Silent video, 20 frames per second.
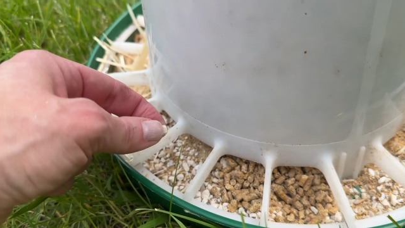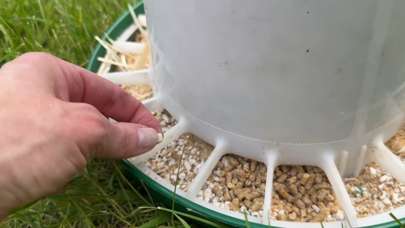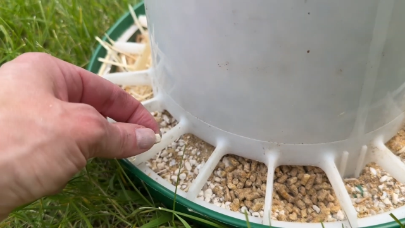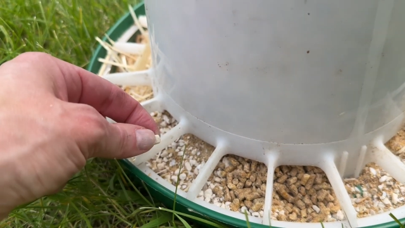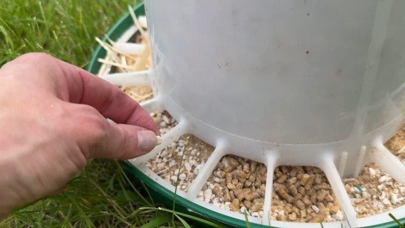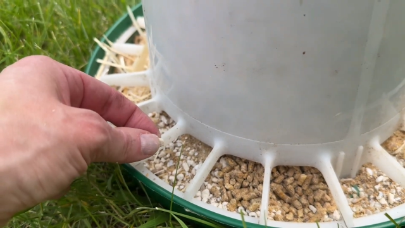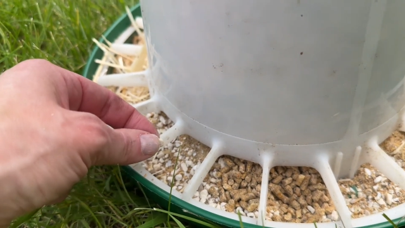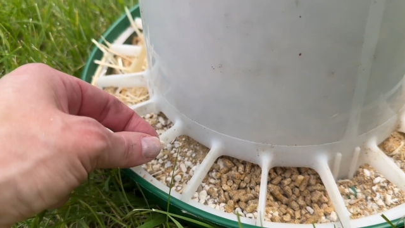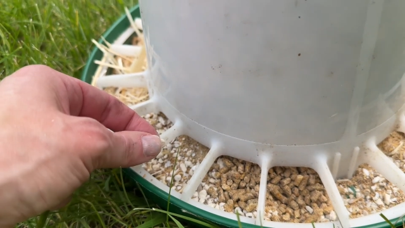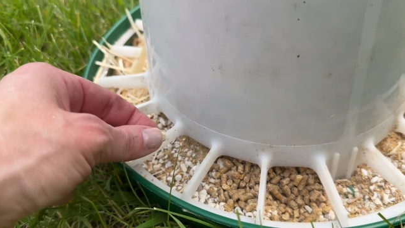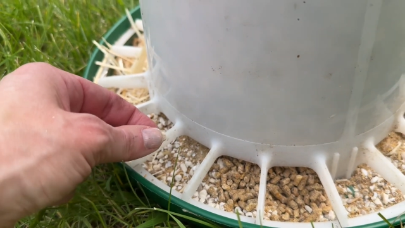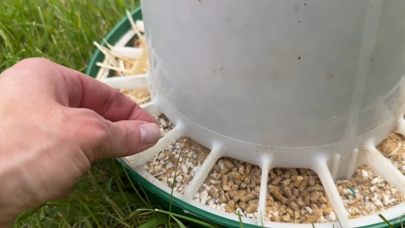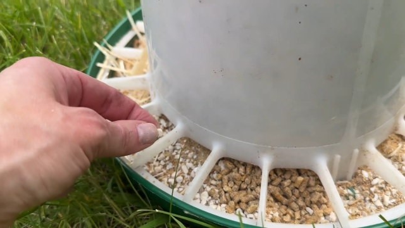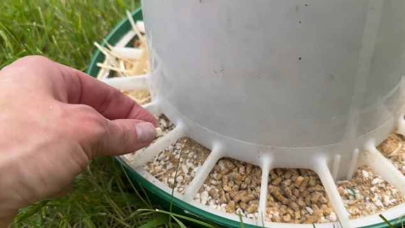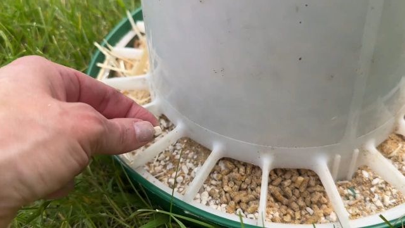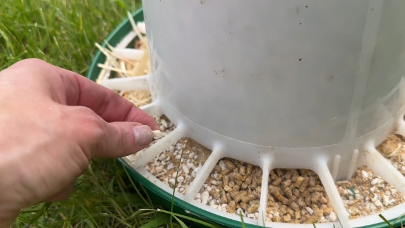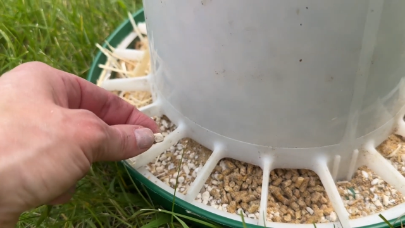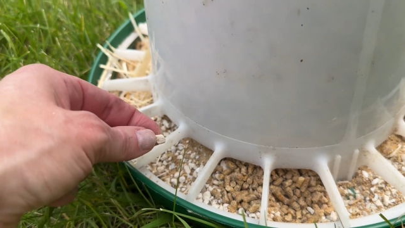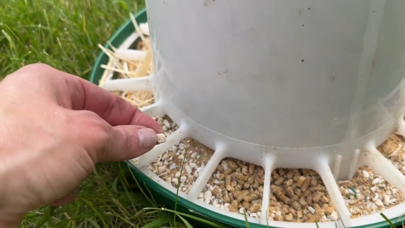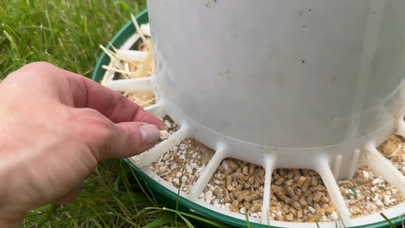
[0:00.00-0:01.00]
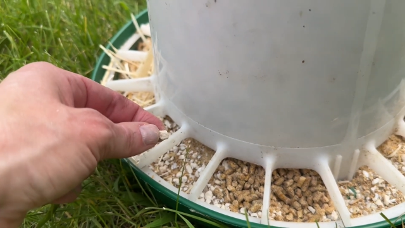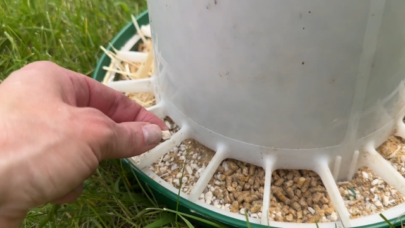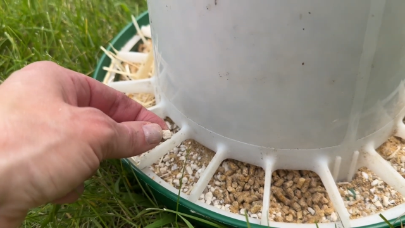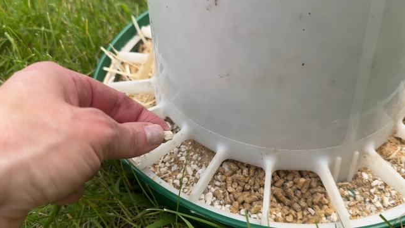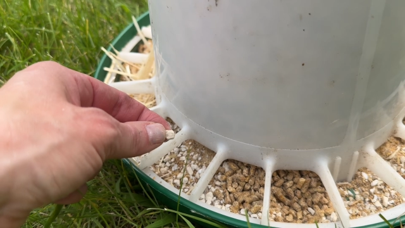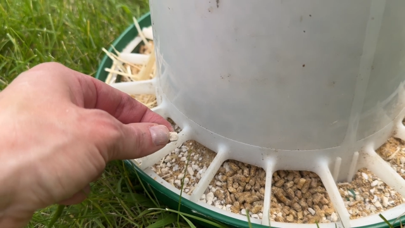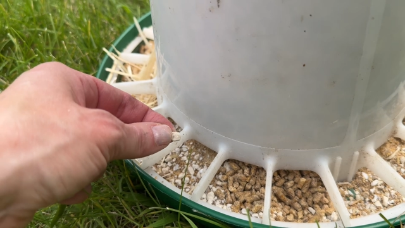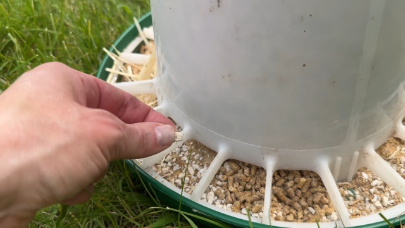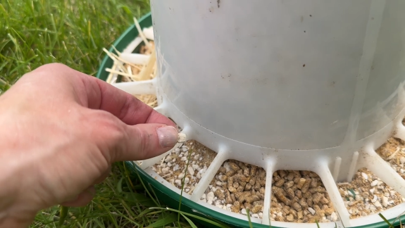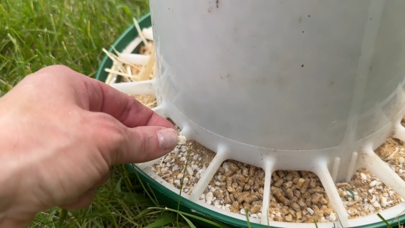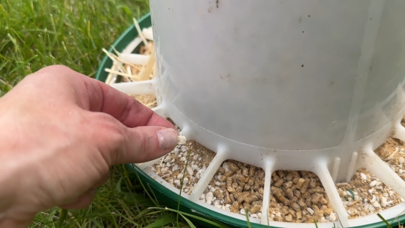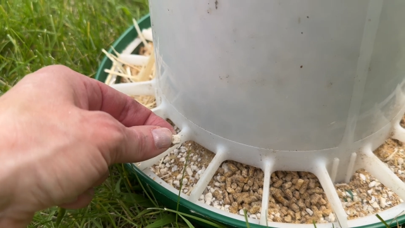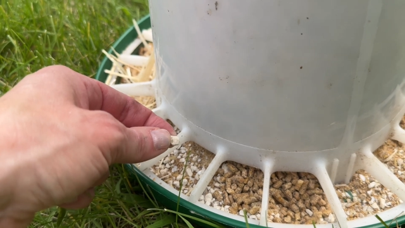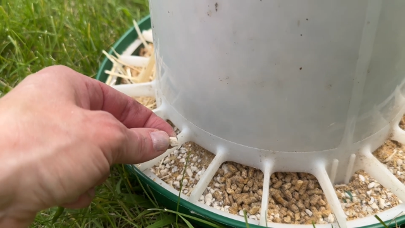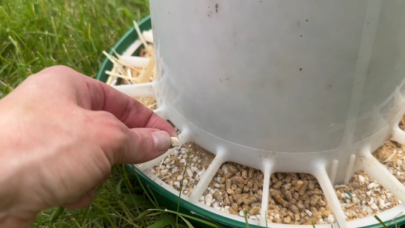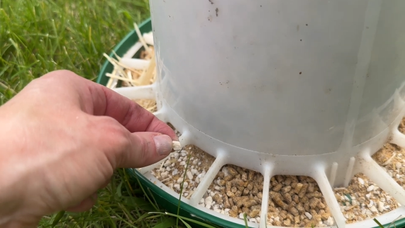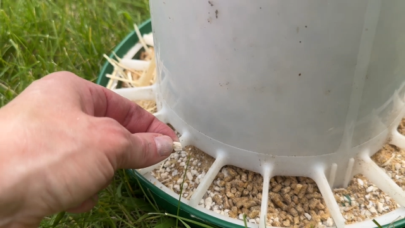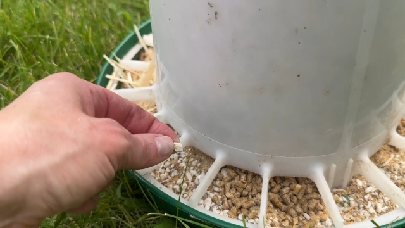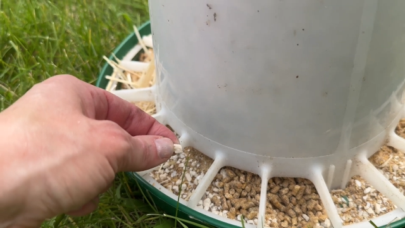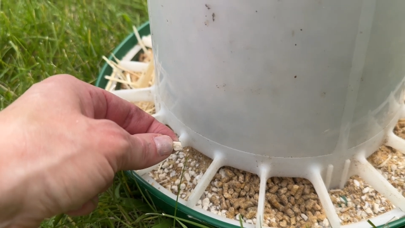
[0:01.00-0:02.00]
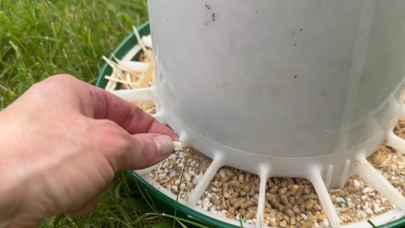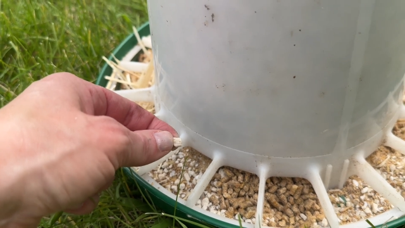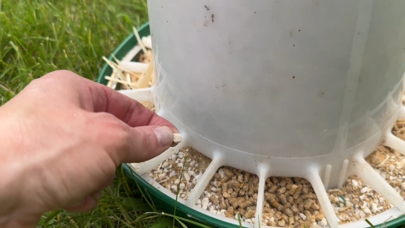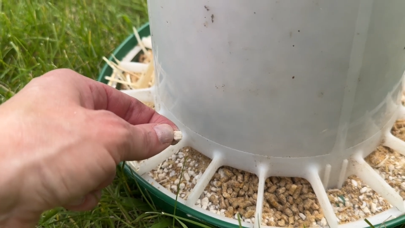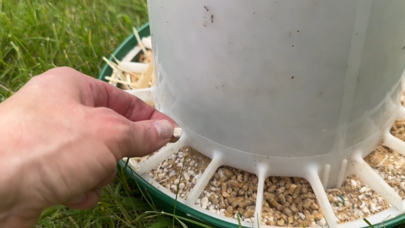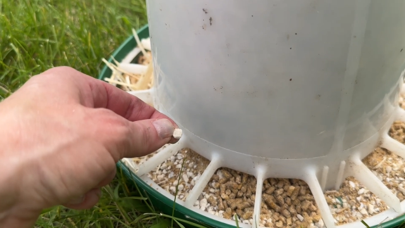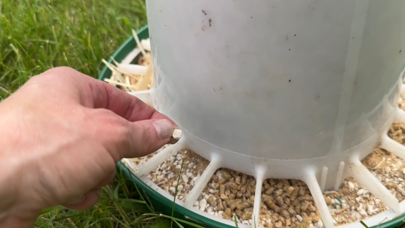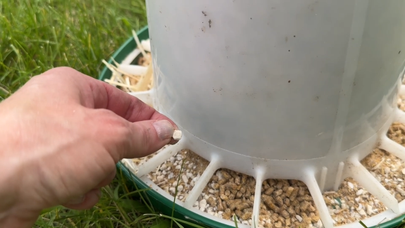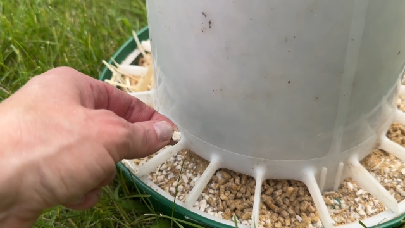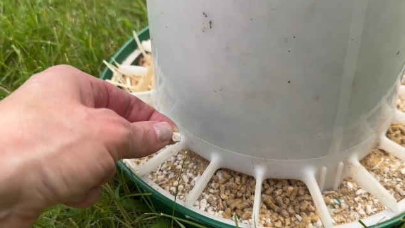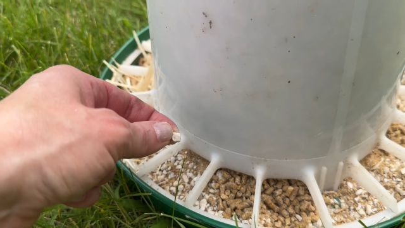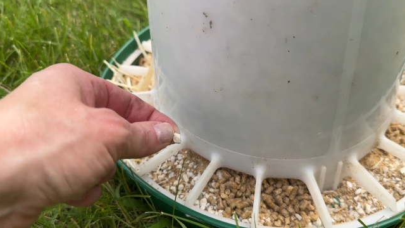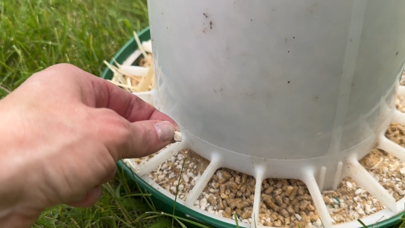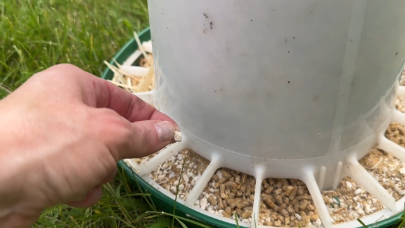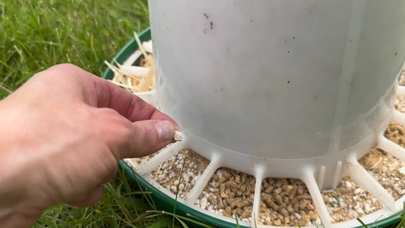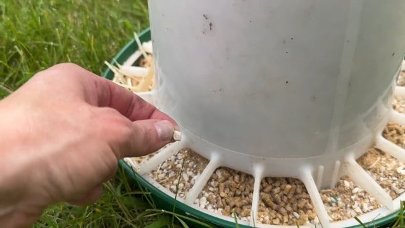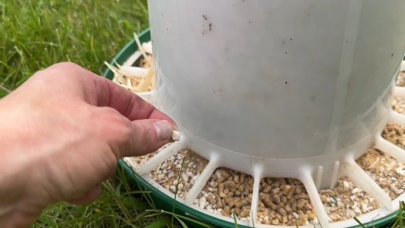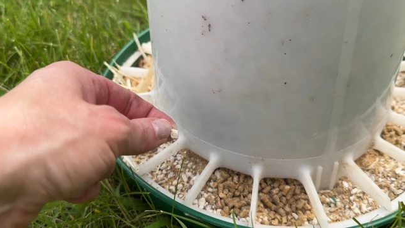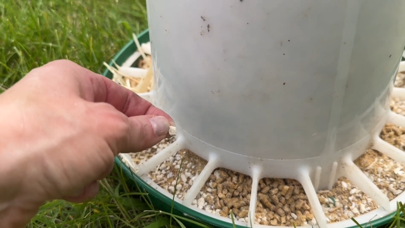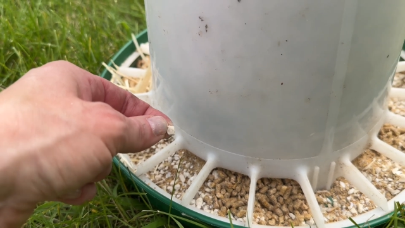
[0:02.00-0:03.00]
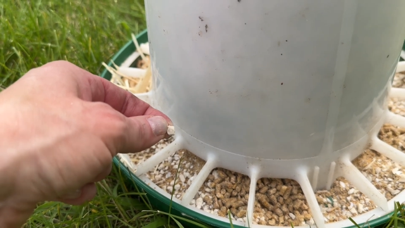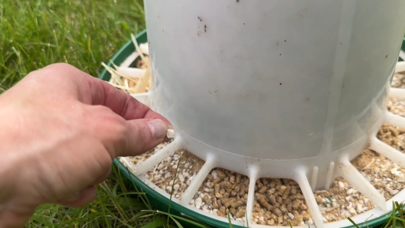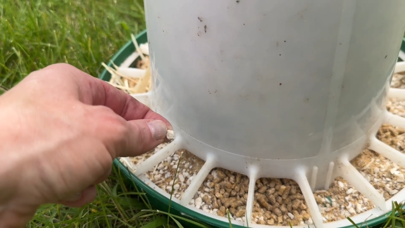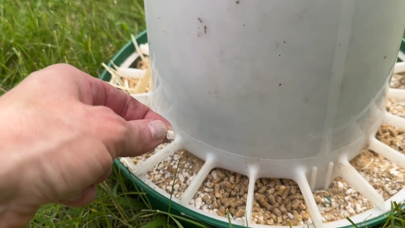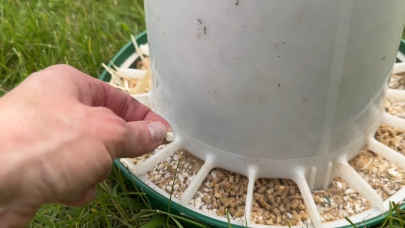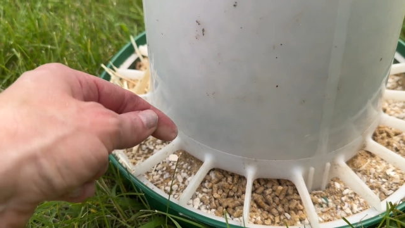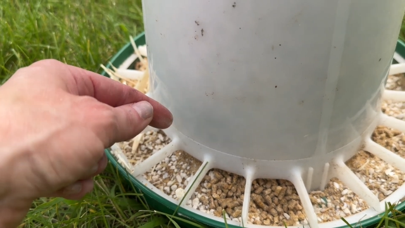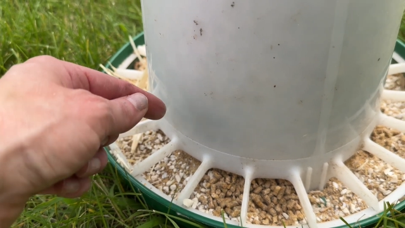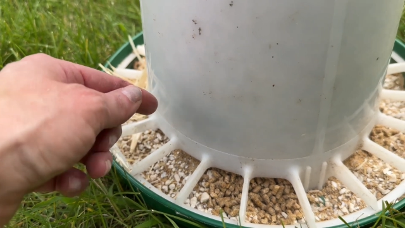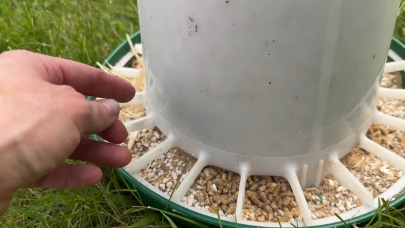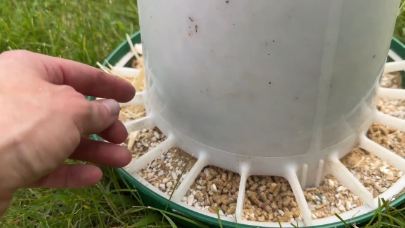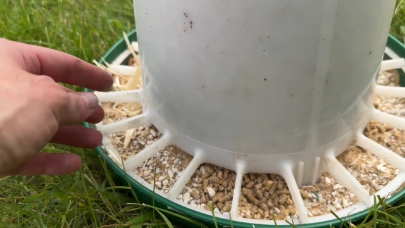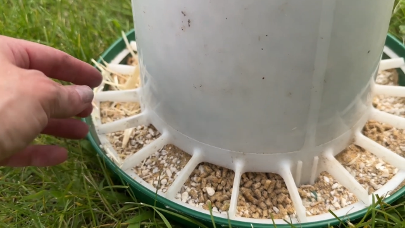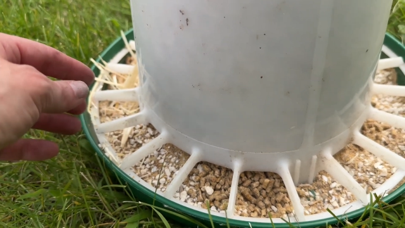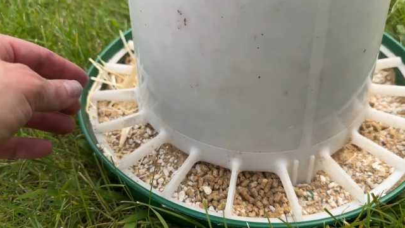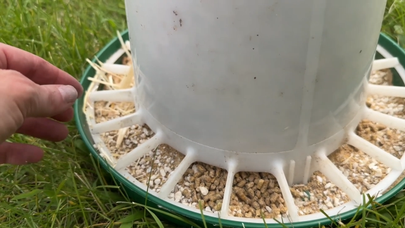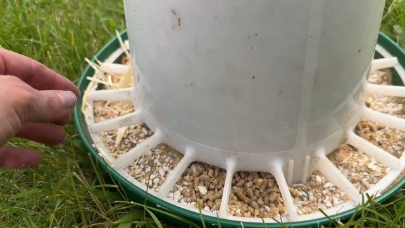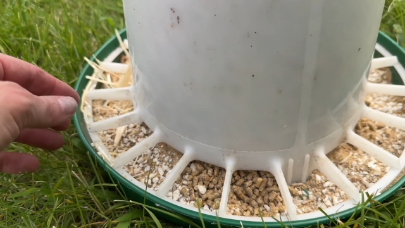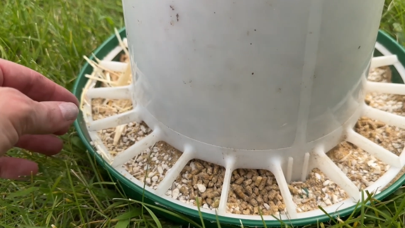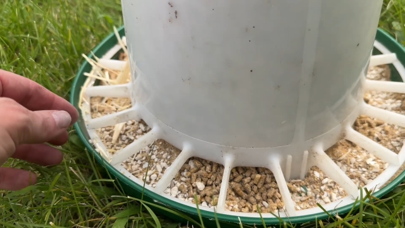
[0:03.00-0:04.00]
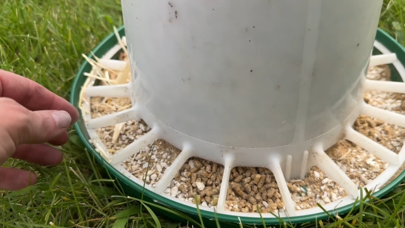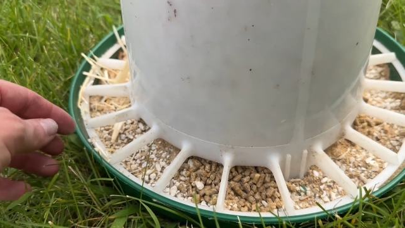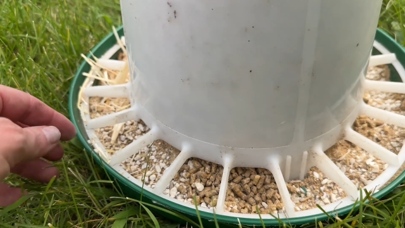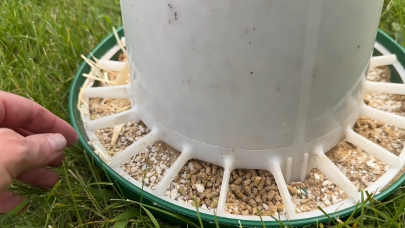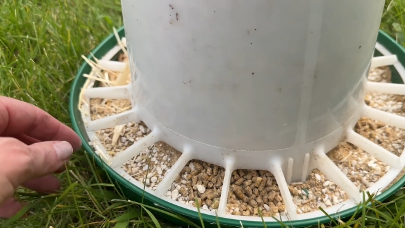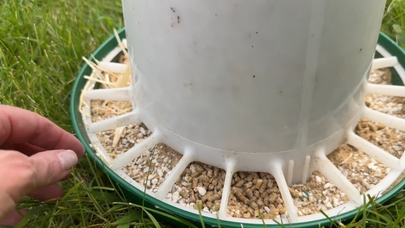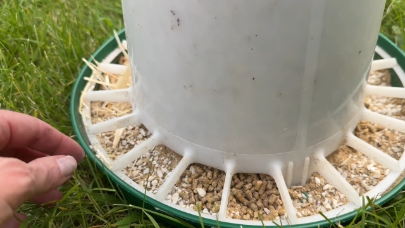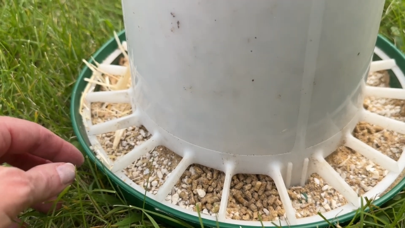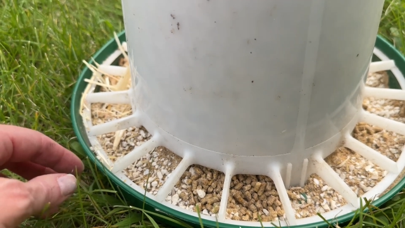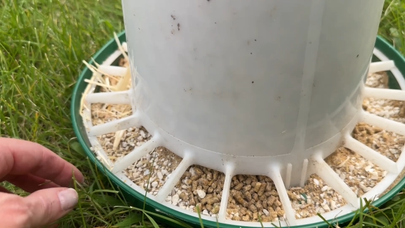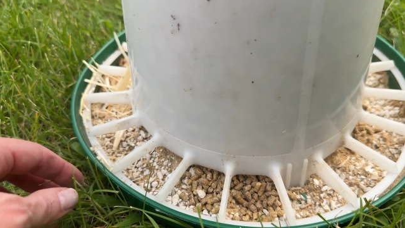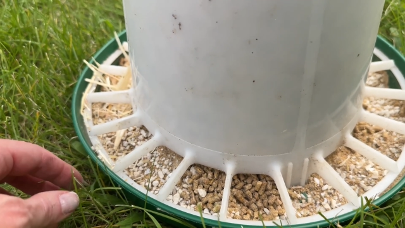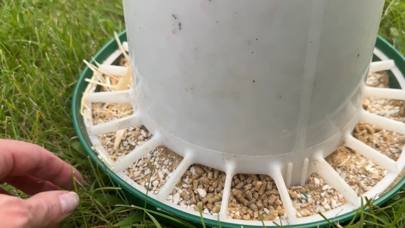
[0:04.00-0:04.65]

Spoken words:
[unreadable: no face in view]